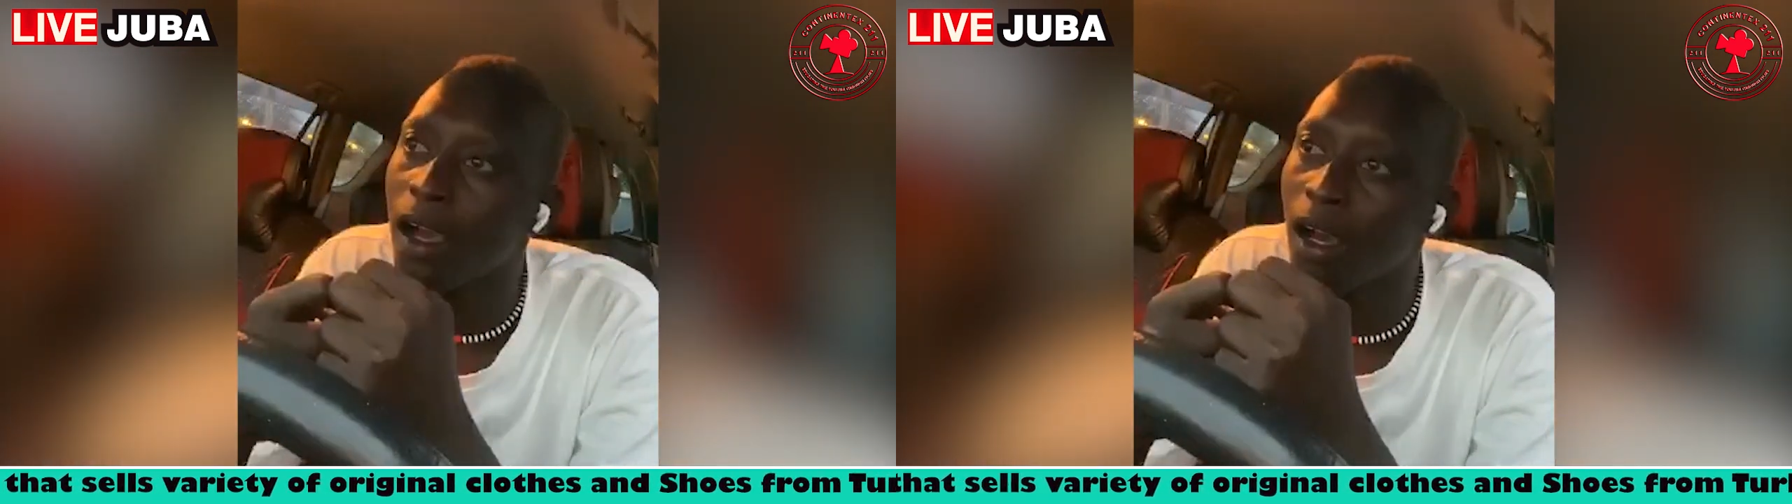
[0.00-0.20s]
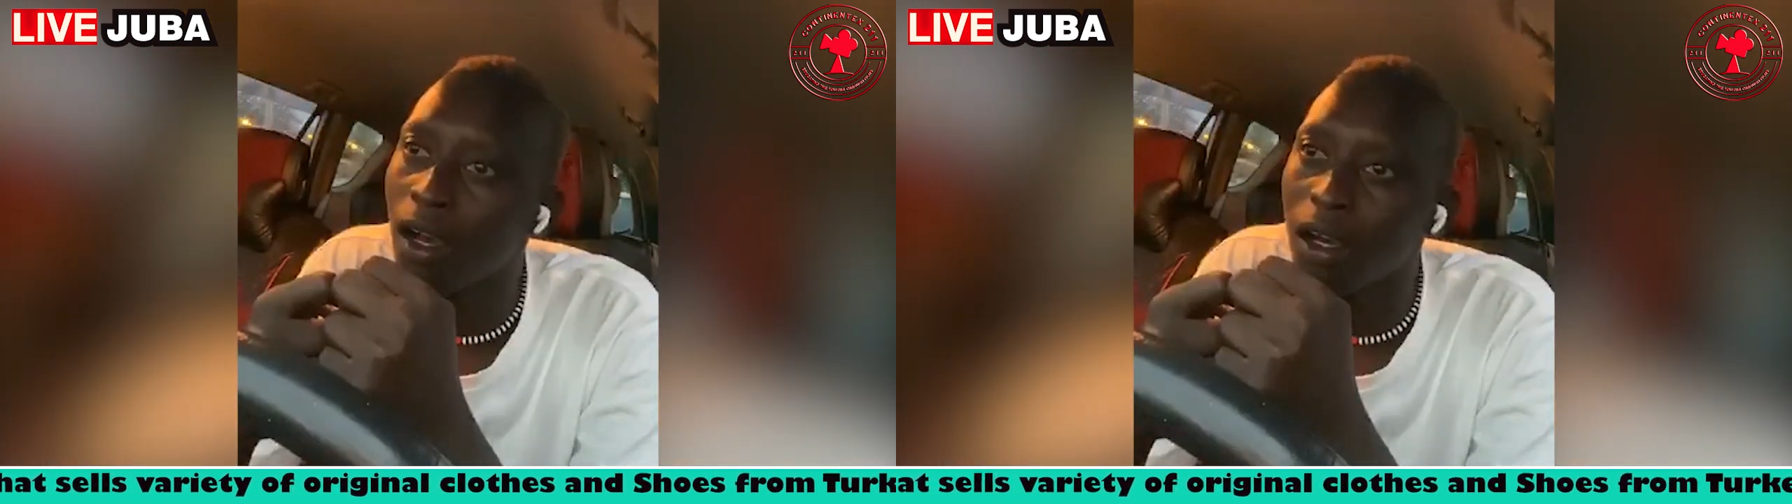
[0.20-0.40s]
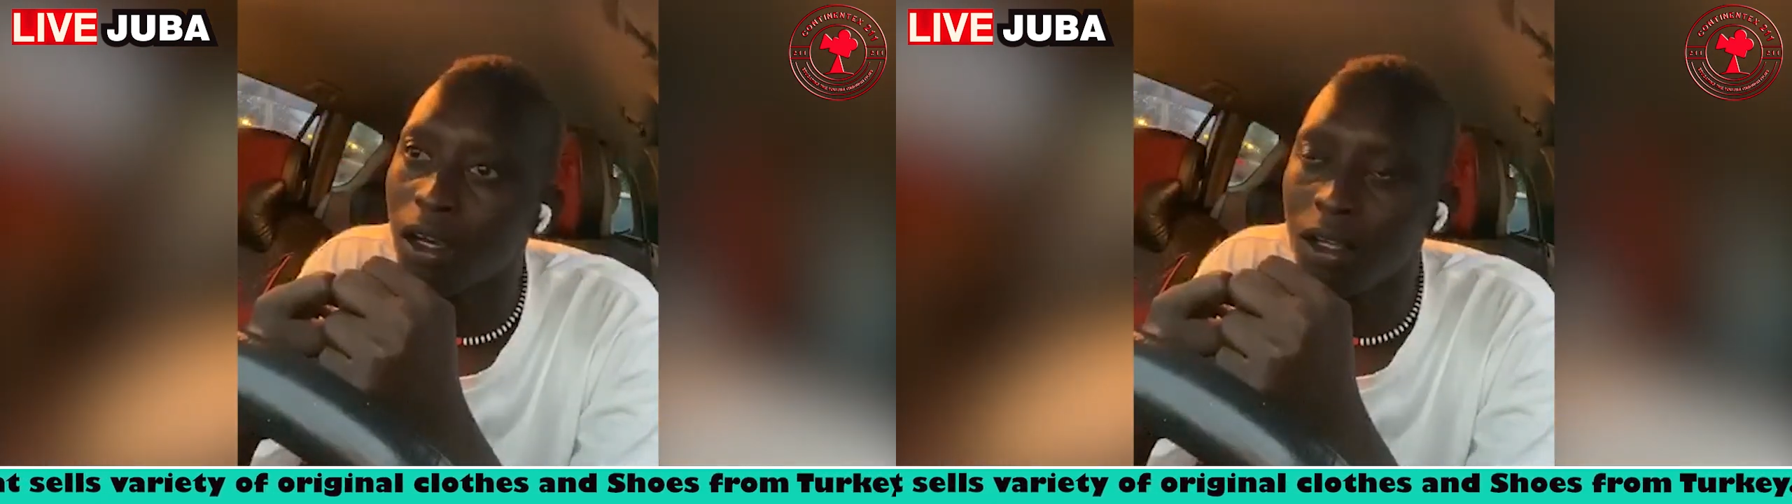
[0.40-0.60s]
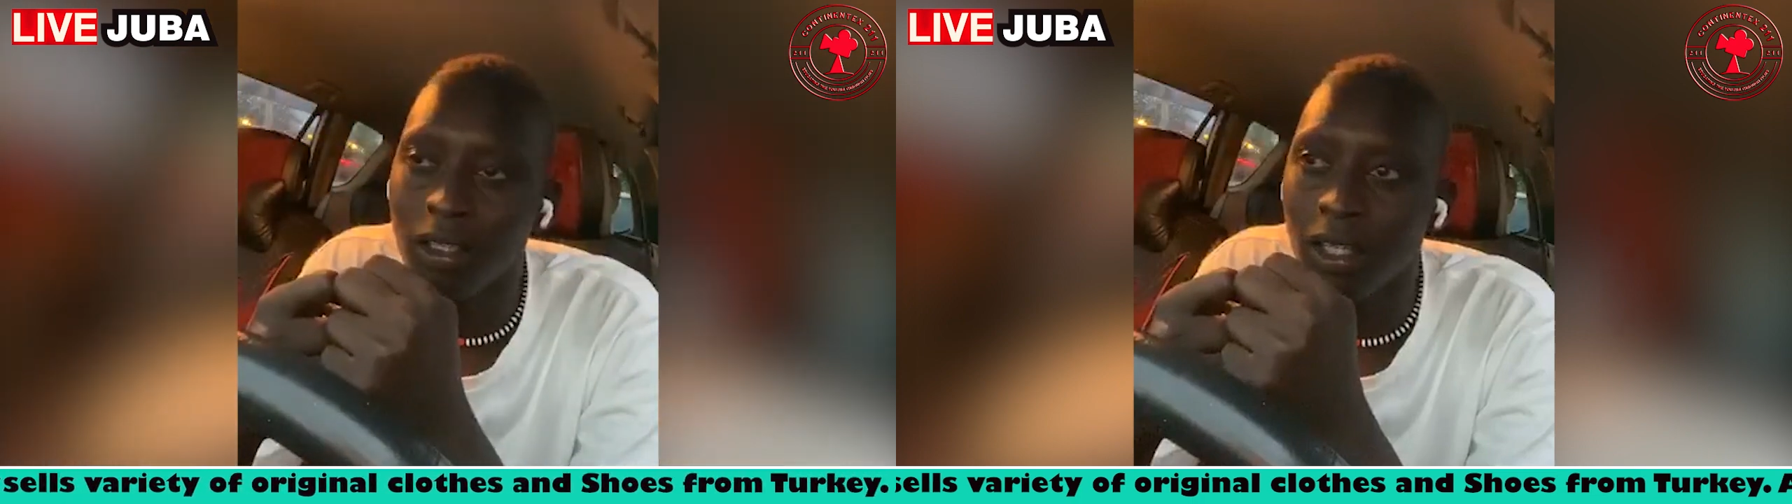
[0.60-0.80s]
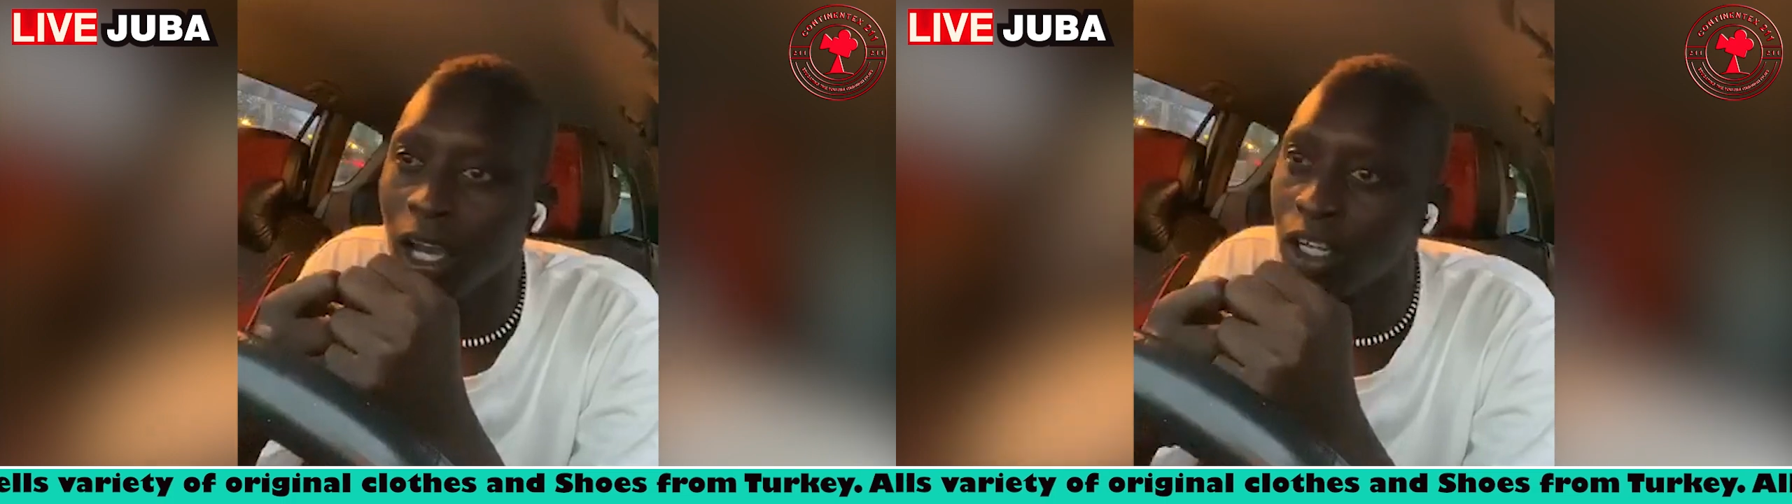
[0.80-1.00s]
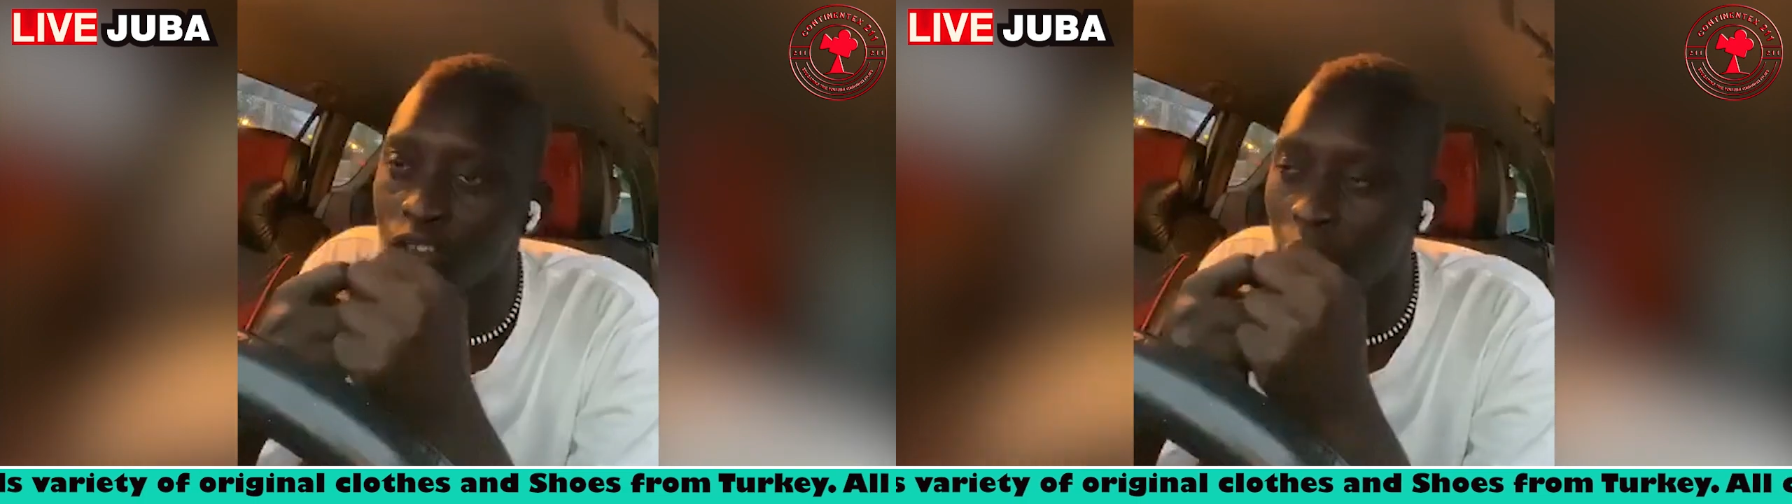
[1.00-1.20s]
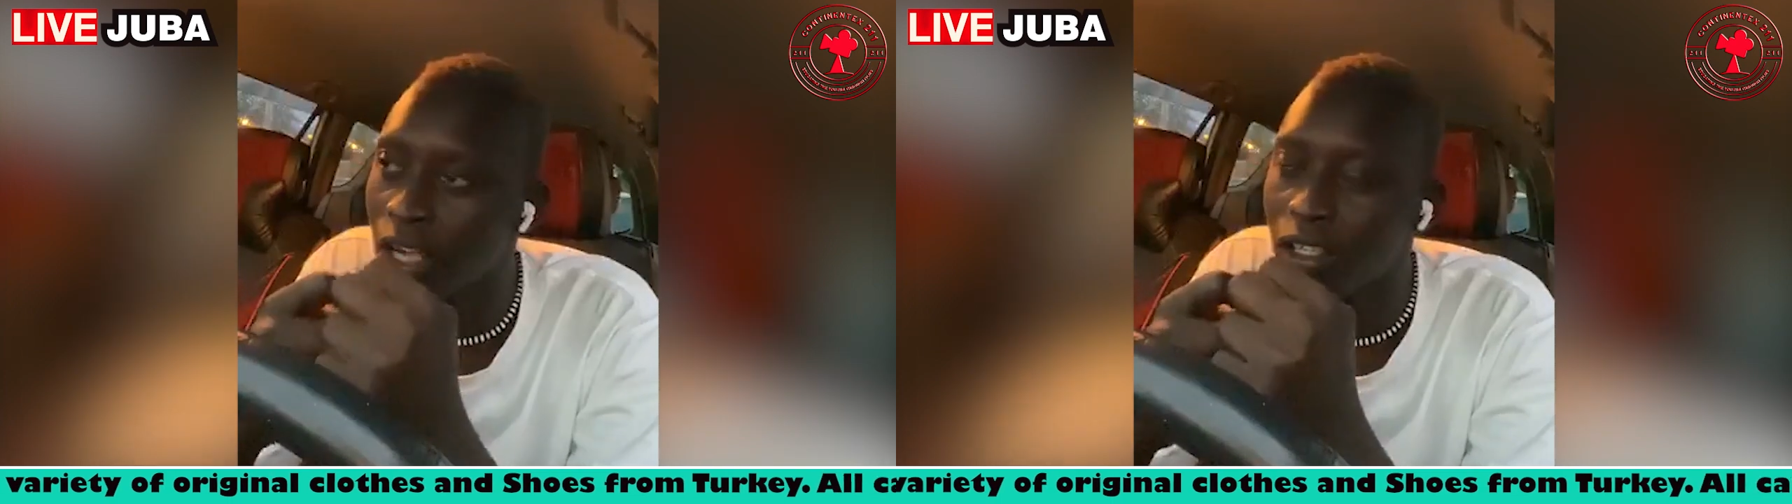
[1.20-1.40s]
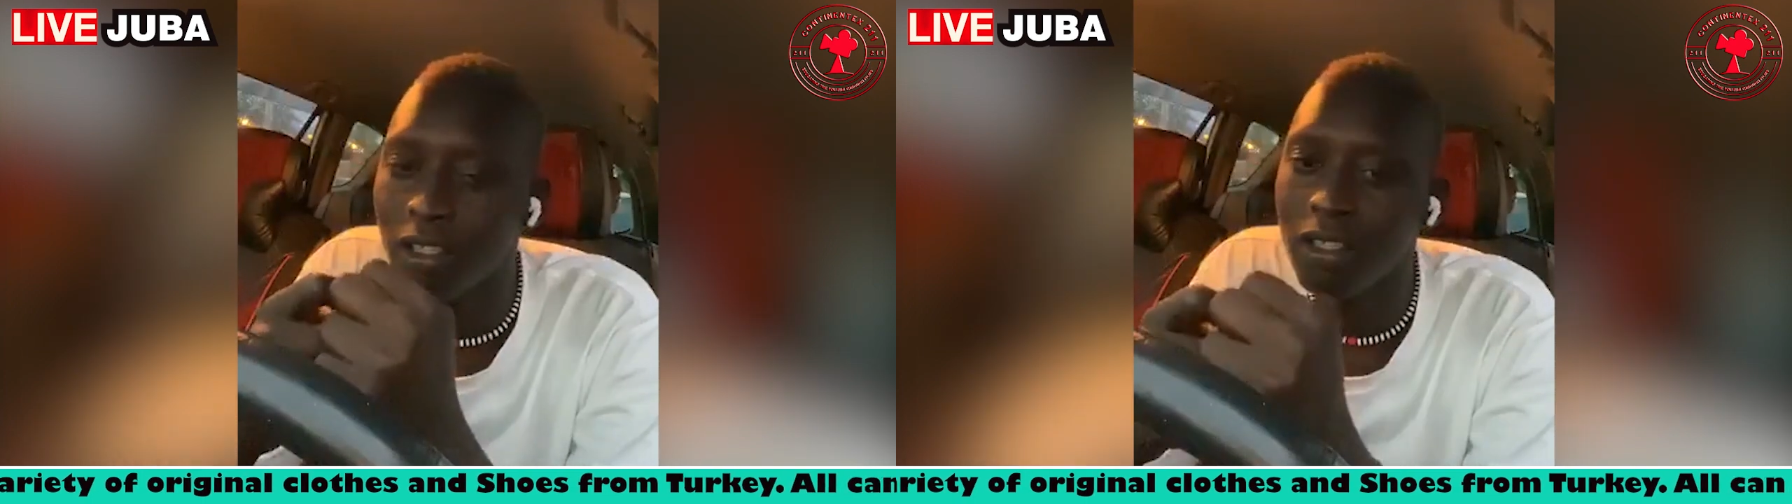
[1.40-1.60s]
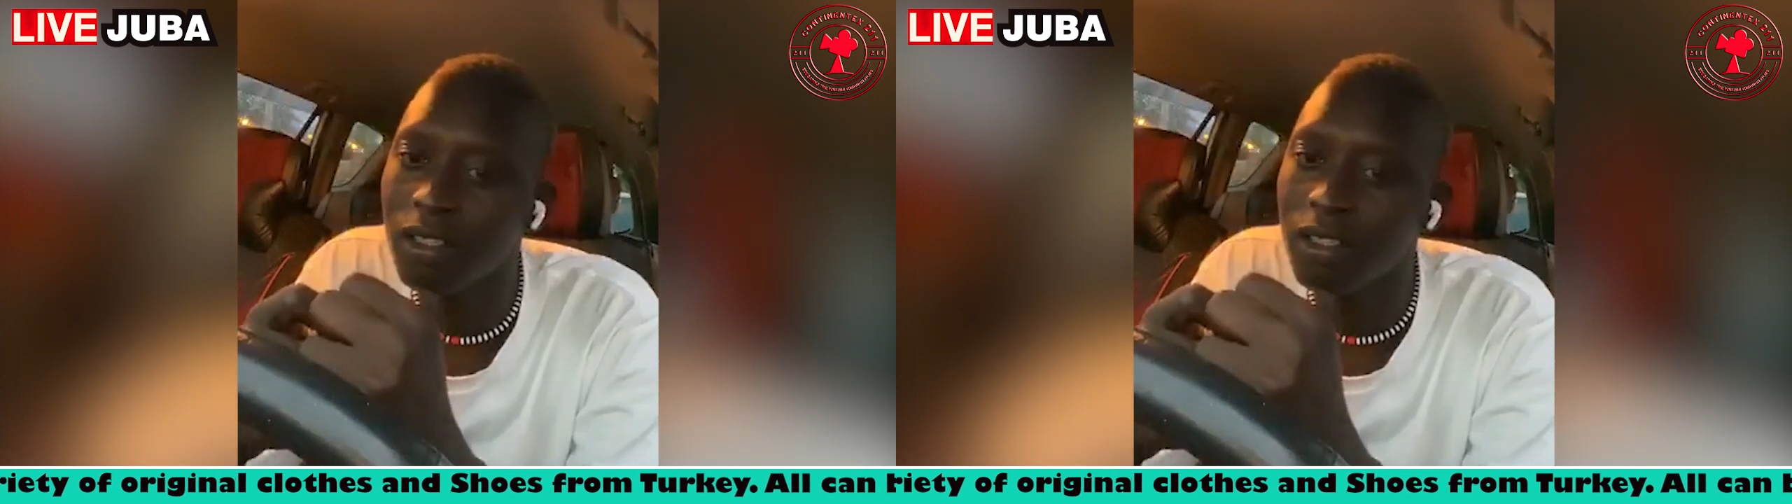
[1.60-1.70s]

I tried